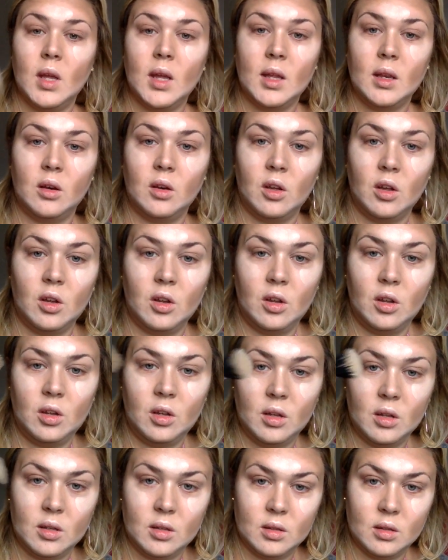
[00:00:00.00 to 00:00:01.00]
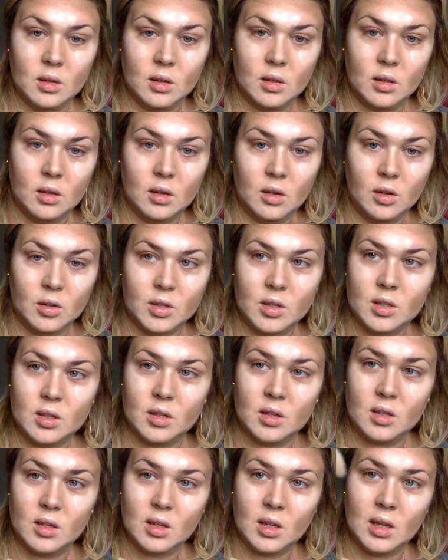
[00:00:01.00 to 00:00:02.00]
And now looks
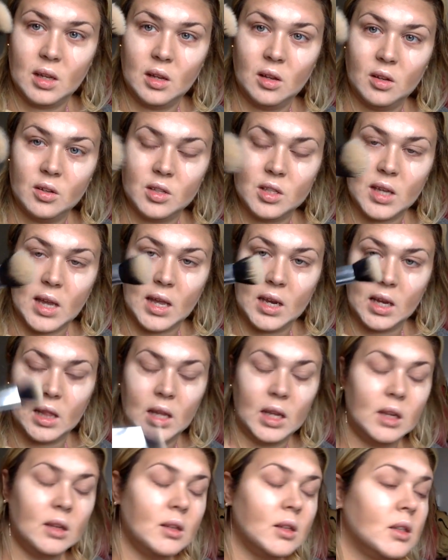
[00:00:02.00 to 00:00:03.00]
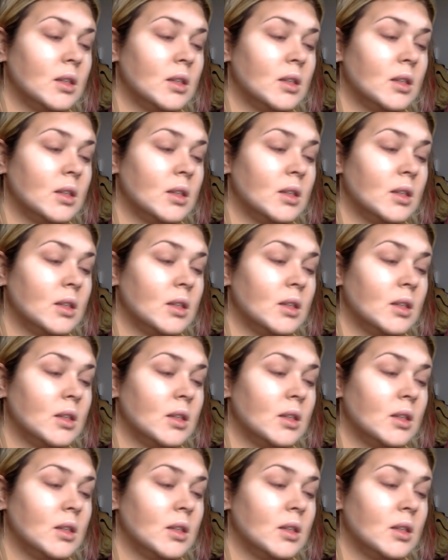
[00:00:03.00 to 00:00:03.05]
It looks kind of clean.